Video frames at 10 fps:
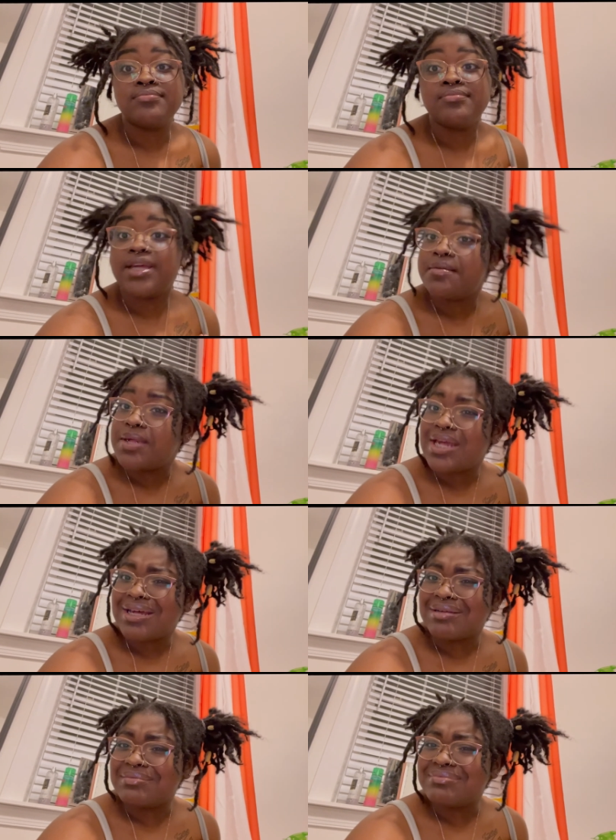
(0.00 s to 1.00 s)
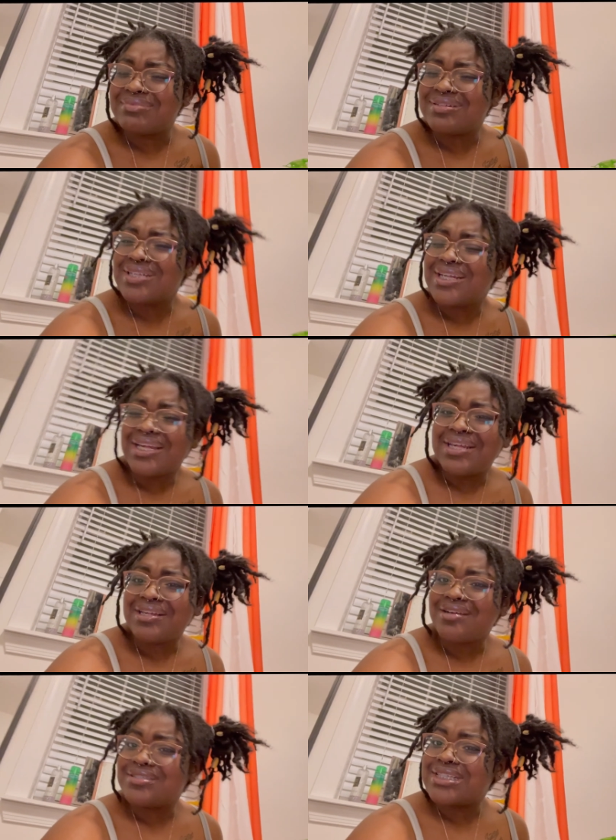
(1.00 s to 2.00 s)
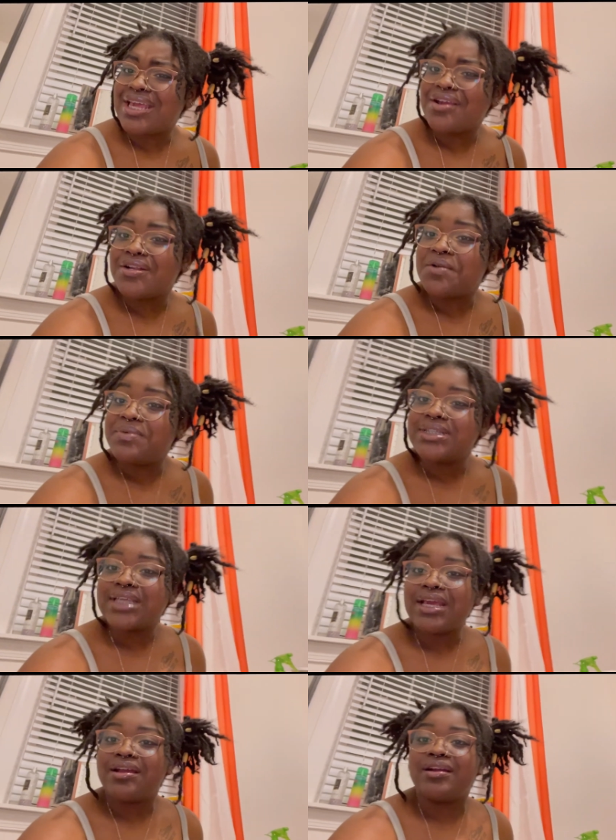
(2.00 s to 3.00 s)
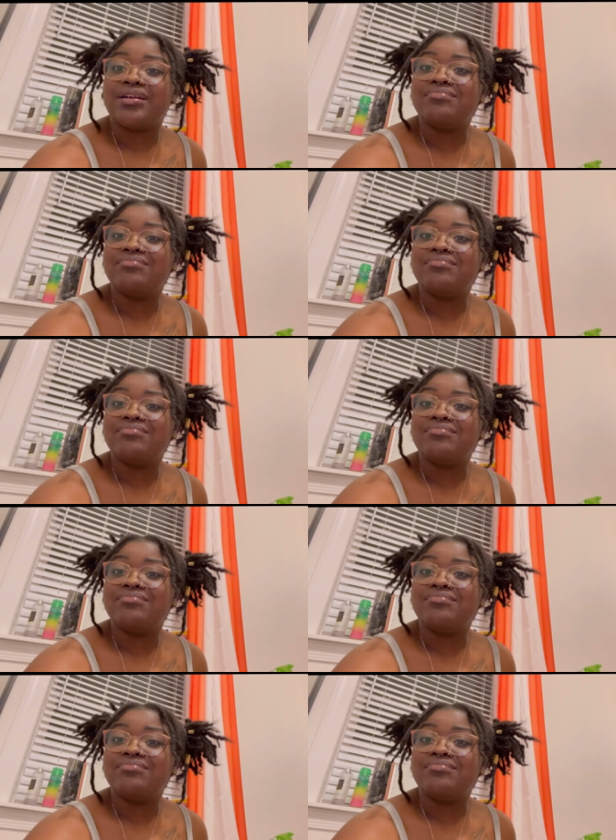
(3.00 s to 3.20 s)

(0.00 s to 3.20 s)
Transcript: hit me up. Y'all scared? Don't be scared.